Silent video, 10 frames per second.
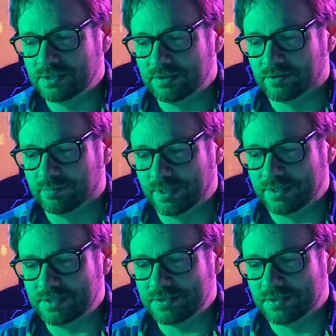dealer
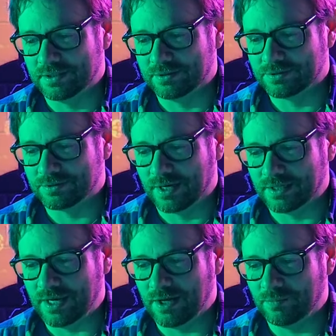buddies that are
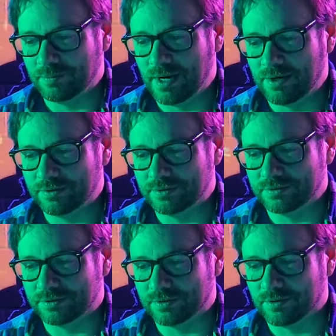trying to help him out,
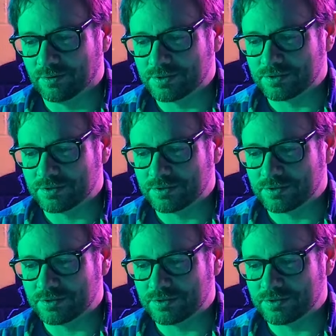and they're, of course,